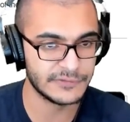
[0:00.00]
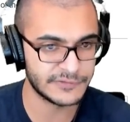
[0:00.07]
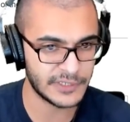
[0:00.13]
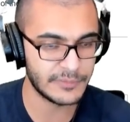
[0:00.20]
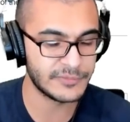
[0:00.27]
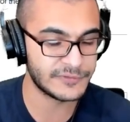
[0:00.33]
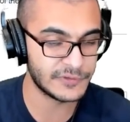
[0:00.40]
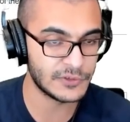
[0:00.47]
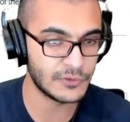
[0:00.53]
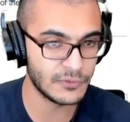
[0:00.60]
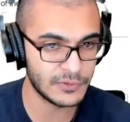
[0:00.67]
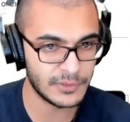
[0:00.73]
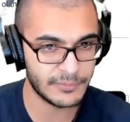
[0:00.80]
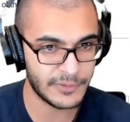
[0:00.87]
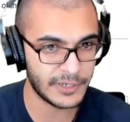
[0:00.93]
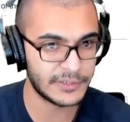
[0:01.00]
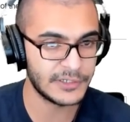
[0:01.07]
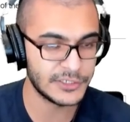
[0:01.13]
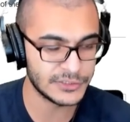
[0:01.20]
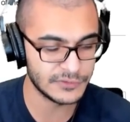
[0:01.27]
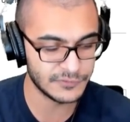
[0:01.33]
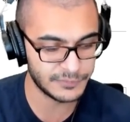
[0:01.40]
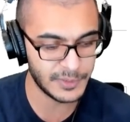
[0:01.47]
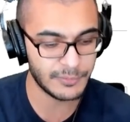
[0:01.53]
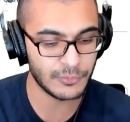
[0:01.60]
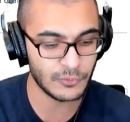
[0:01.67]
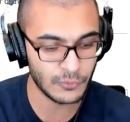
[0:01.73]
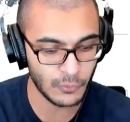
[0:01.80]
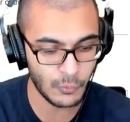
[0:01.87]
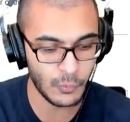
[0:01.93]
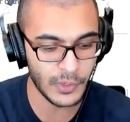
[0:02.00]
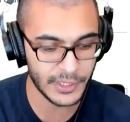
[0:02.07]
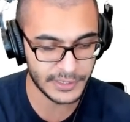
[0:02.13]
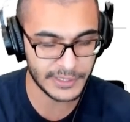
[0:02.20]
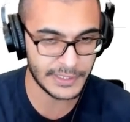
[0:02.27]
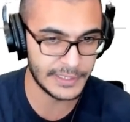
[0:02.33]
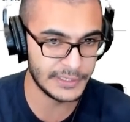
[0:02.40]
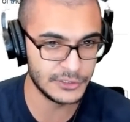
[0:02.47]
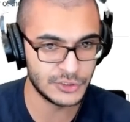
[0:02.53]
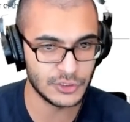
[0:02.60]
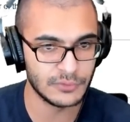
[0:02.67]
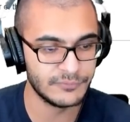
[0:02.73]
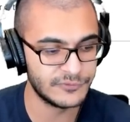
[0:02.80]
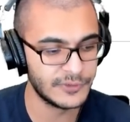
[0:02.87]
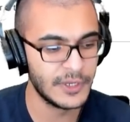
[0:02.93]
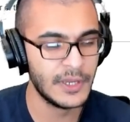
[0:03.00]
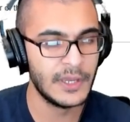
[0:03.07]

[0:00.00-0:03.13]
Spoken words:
cybersecurity practitioners, people who work in jobs.